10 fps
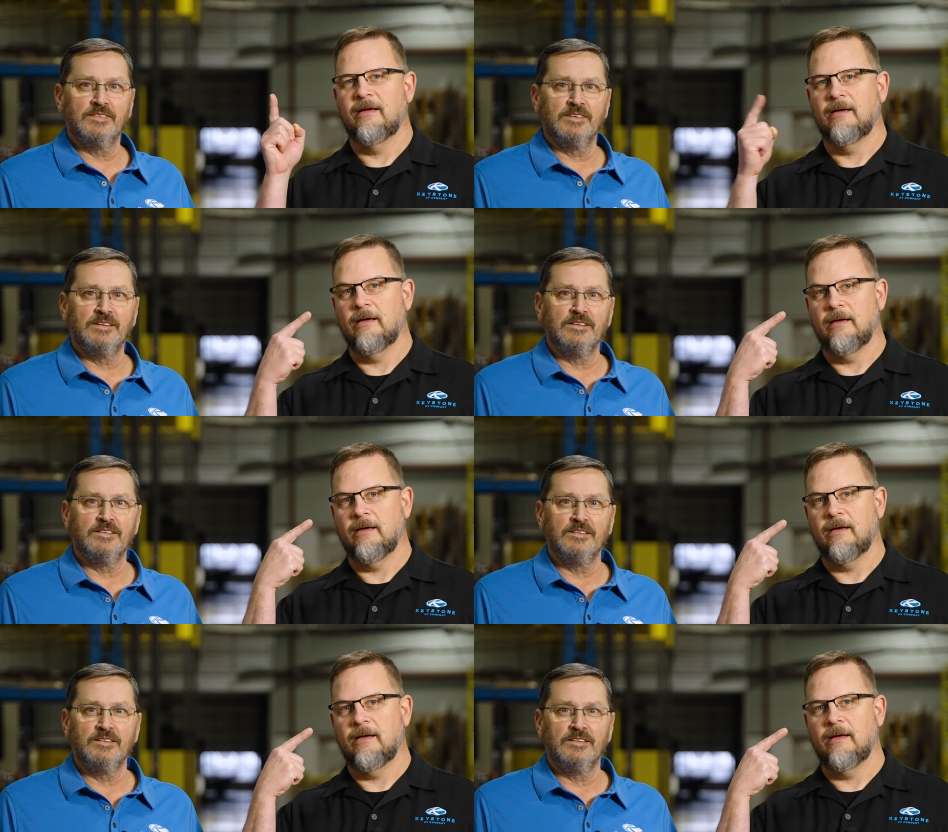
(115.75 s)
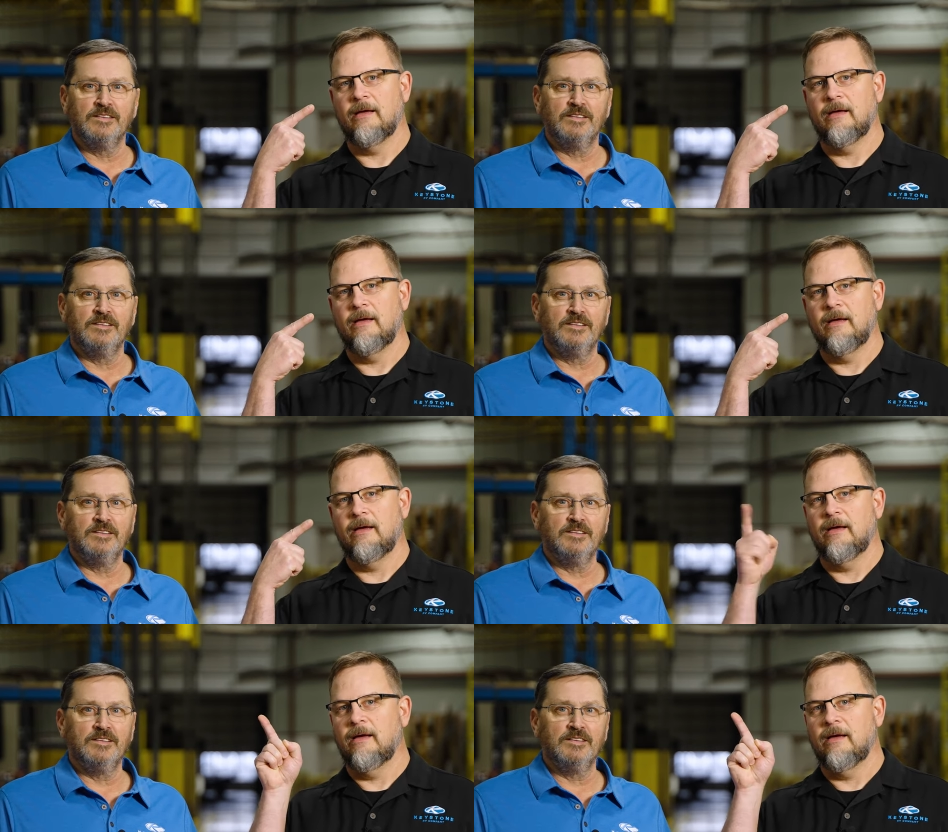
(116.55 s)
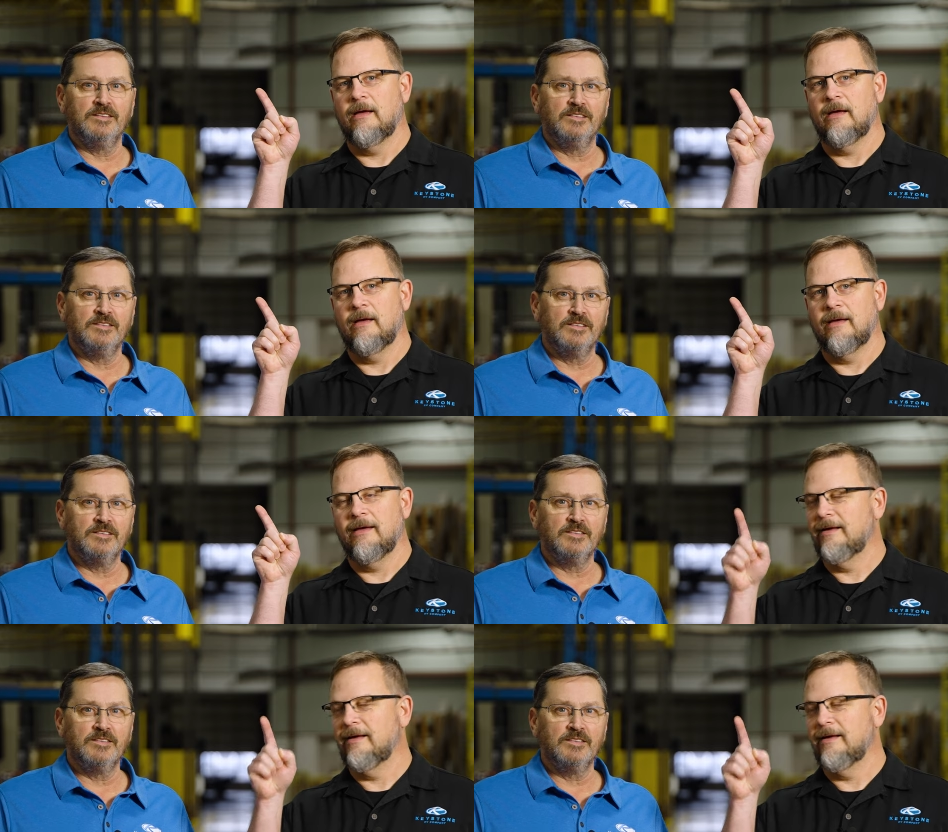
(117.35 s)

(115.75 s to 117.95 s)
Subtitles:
(no one is talking)